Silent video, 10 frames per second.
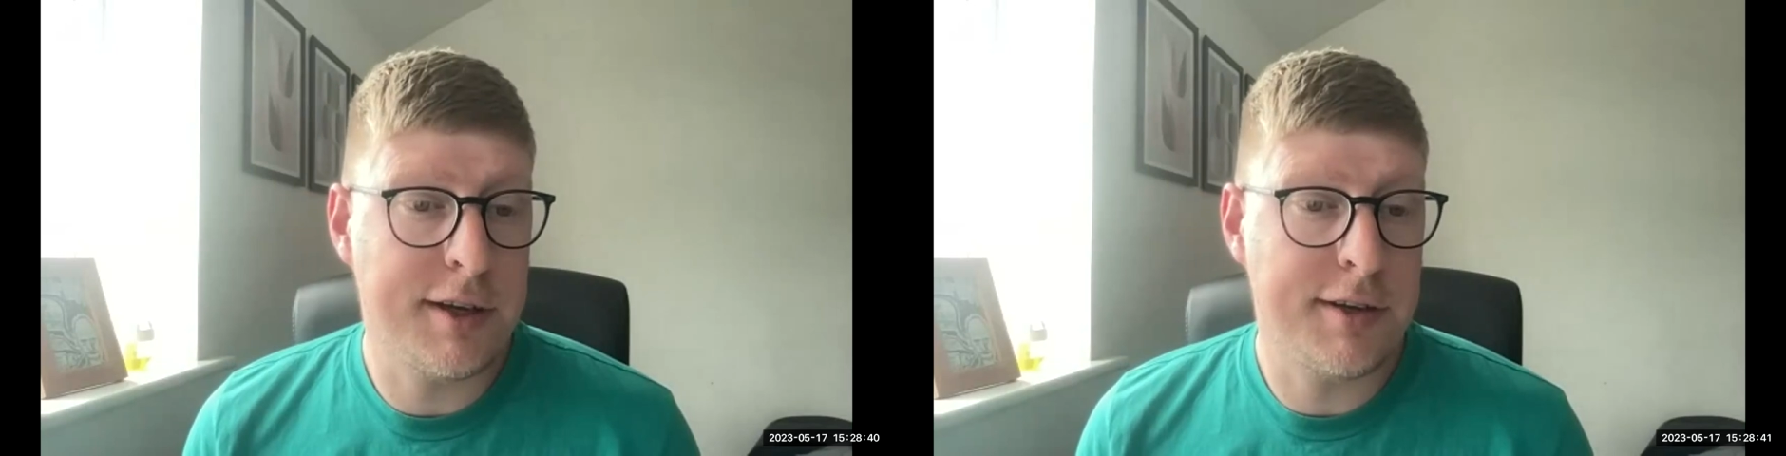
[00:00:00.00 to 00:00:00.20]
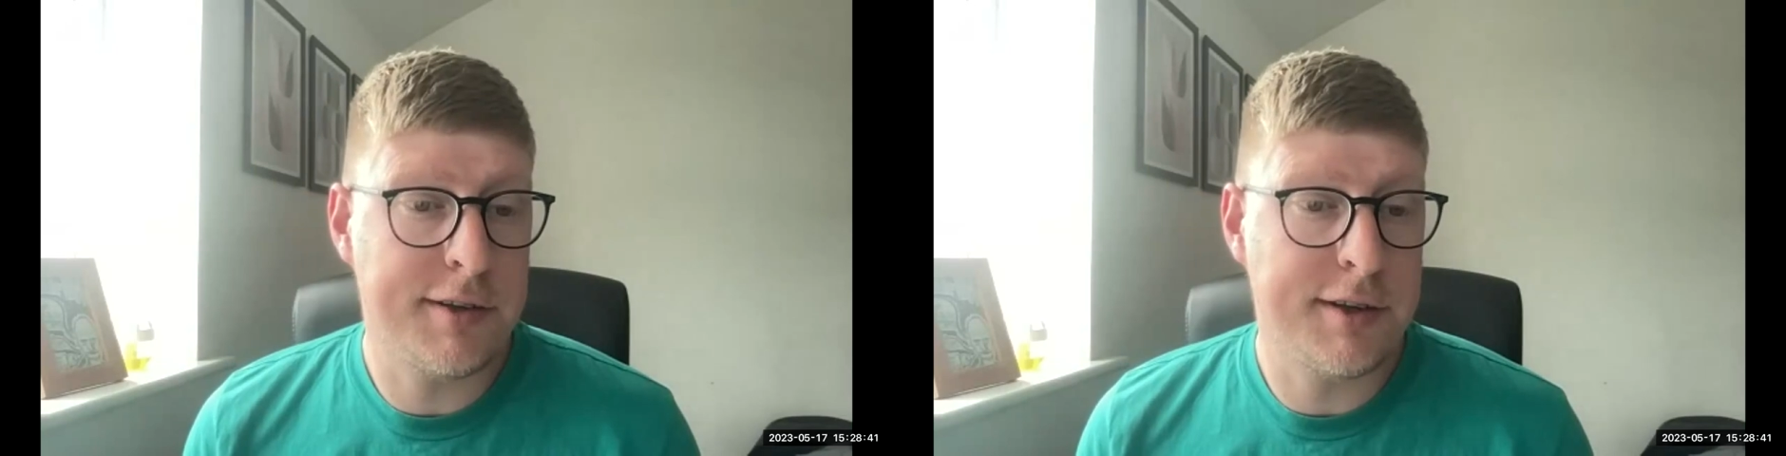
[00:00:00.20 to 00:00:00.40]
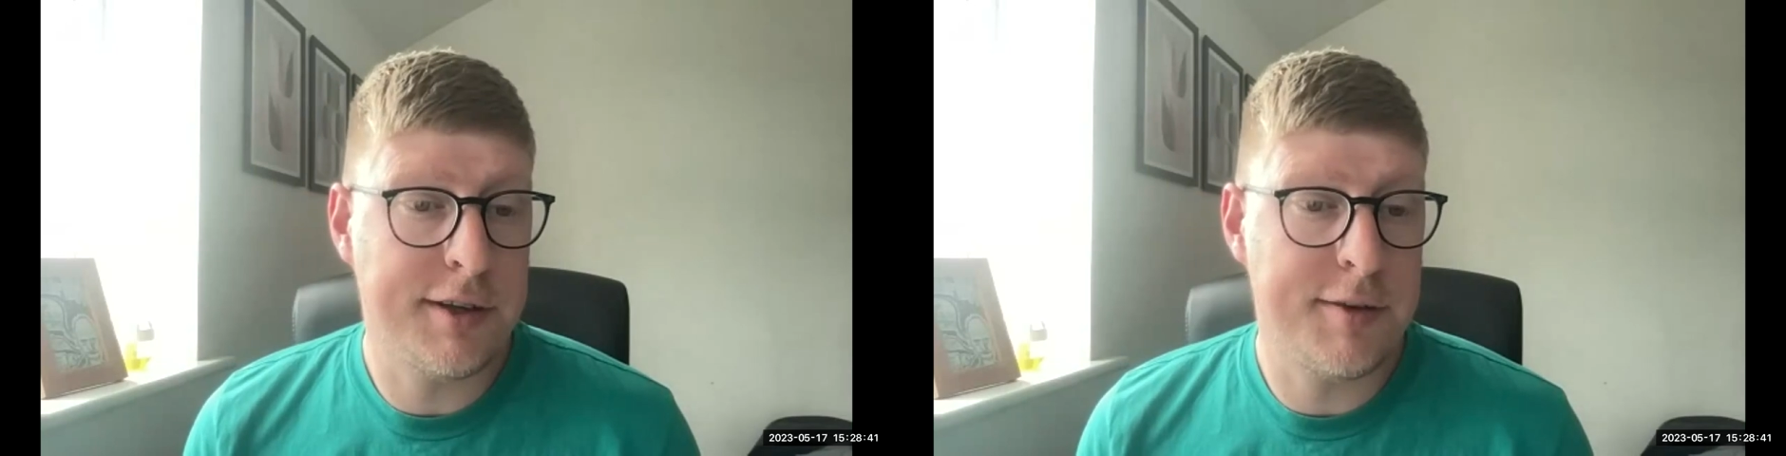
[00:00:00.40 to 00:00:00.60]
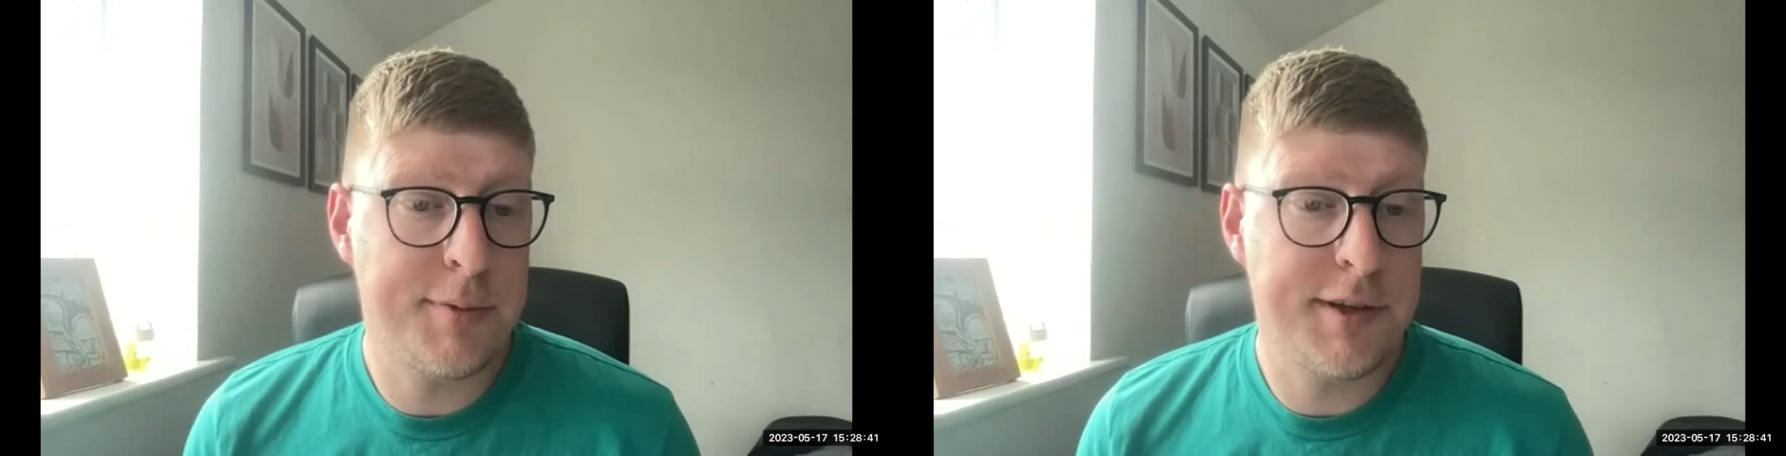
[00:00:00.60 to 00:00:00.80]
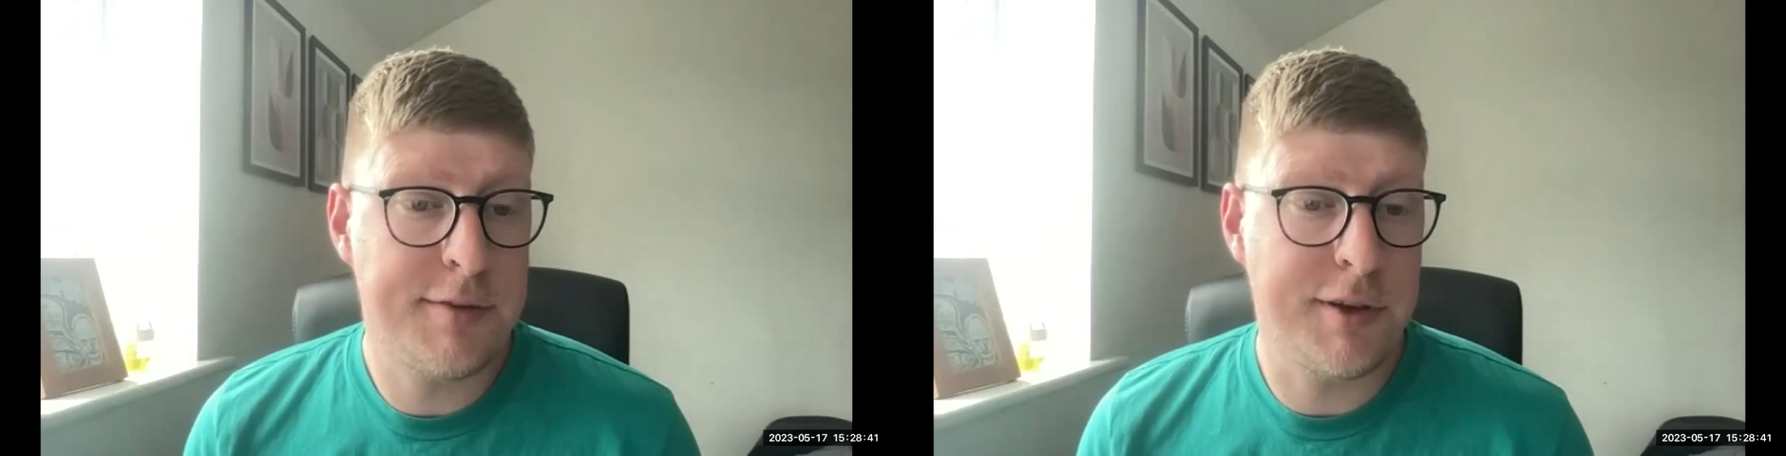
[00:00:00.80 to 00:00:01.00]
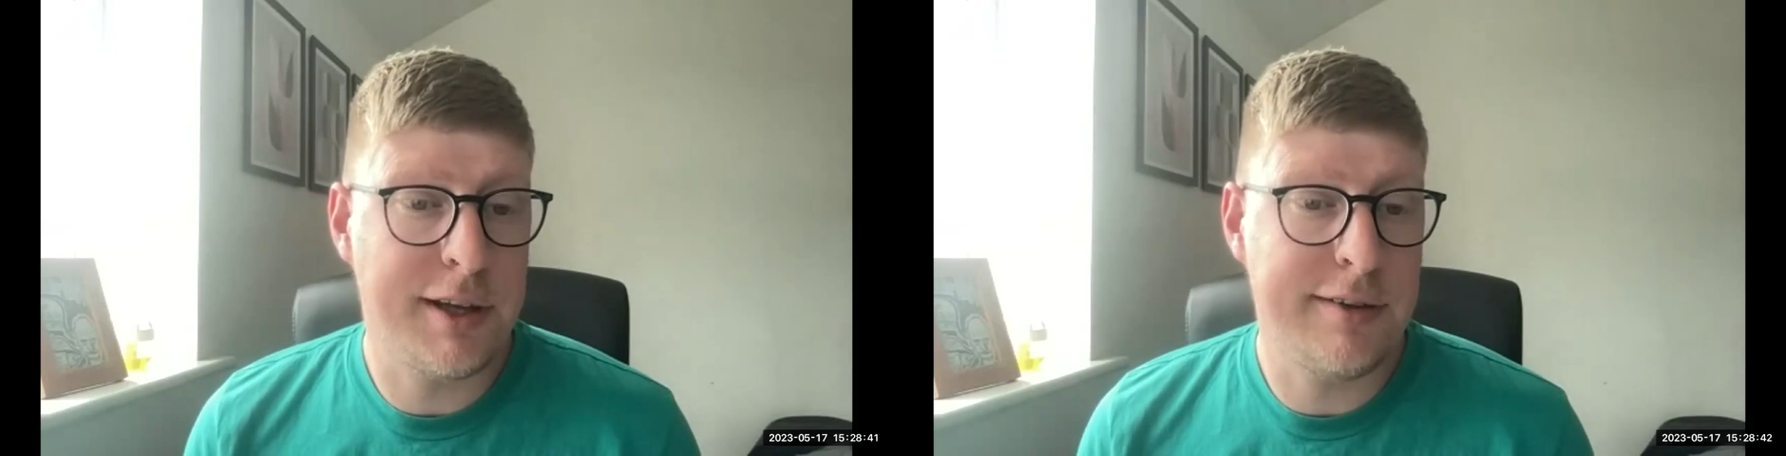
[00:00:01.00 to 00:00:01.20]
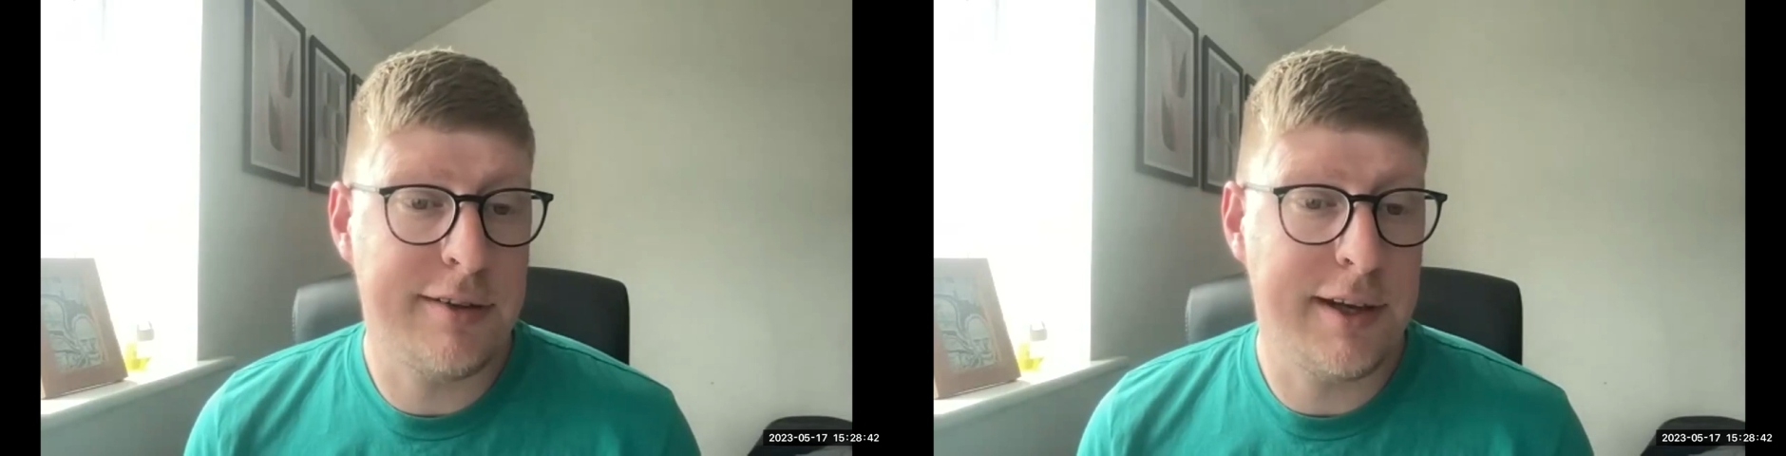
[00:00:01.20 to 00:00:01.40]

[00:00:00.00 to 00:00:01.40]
are designed specifically to